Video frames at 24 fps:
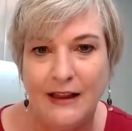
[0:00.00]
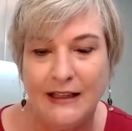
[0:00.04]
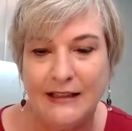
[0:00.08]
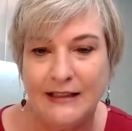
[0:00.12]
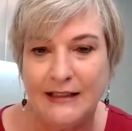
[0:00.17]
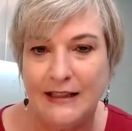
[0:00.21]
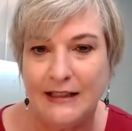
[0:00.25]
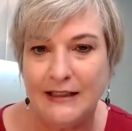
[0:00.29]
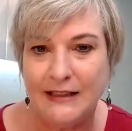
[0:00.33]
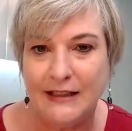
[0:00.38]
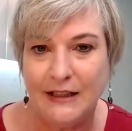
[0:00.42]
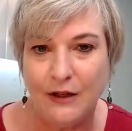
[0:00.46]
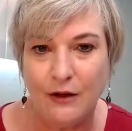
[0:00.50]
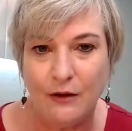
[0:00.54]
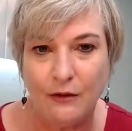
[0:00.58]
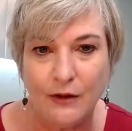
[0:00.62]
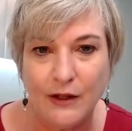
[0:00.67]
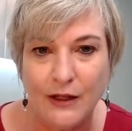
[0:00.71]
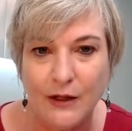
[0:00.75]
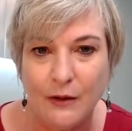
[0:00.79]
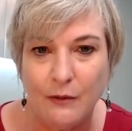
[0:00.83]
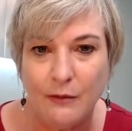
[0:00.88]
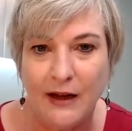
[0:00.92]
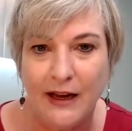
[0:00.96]
This is the
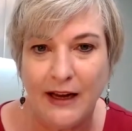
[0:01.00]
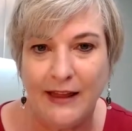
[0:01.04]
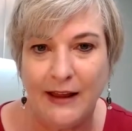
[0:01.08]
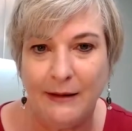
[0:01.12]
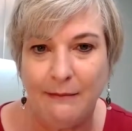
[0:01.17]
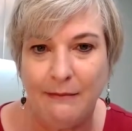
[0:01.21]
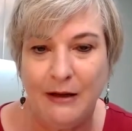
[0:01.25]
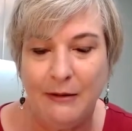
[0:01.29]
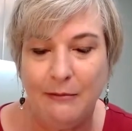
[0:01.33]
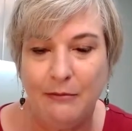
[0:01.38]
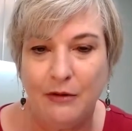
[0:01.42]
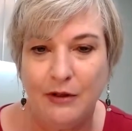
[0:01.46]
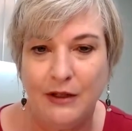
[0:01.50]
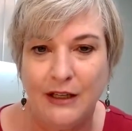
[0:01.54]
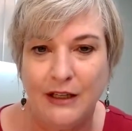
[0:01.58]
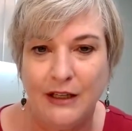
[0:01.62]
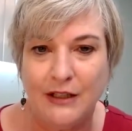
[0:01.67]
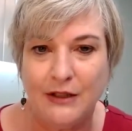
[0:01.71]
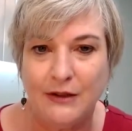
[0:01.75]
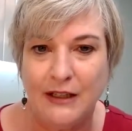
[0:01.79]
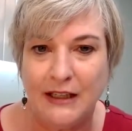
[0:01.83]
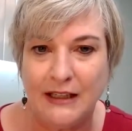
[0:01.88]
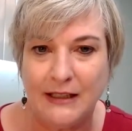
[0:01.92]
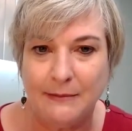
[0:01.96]
only way that people can
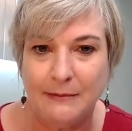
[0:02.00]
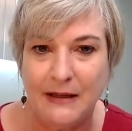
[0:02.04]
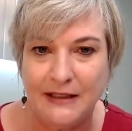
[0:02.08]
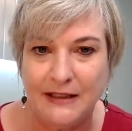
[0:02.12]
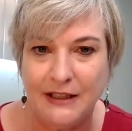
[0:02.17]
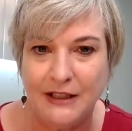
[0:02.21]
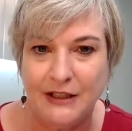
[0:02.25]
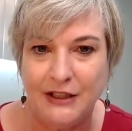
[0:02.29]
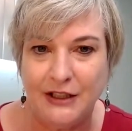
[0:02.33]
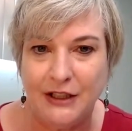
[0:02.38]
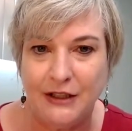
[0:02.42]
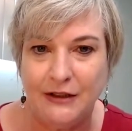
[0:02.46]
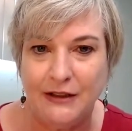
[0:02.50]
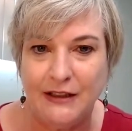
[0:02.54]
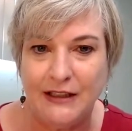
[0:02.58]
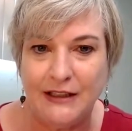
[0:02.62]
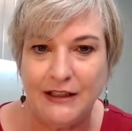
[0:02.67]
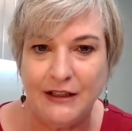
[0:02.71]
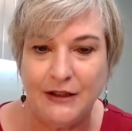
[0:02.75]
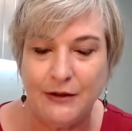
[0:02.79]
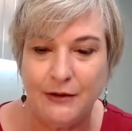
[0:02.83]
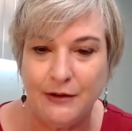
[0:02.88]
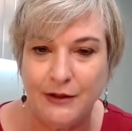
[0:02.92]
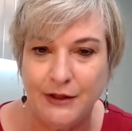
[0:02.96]
direct message you, is
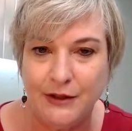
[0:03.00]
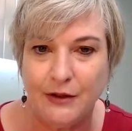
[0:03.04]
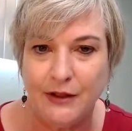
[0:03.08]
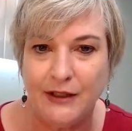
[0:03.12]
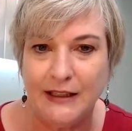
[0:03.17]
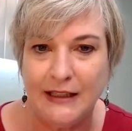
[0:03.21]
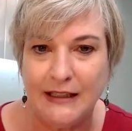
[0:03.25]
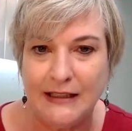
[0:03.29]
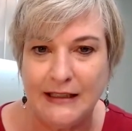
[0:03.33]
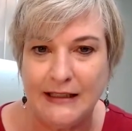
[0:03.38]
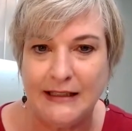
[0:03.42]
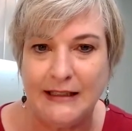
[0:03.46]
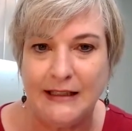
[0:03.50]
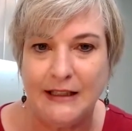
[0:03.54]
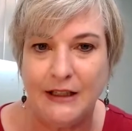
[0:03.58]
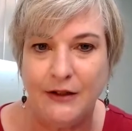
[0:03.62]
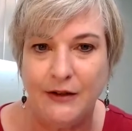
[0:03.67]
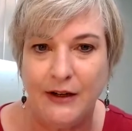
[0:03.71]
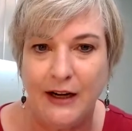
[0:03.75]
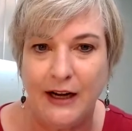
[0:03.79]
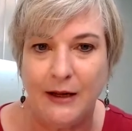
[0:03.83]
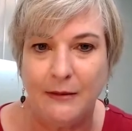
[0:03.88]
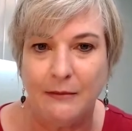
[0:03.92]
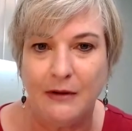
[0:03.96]
through your
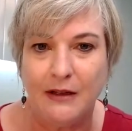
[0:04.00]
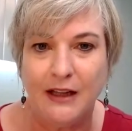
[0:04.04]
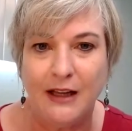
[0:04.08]
Instagram.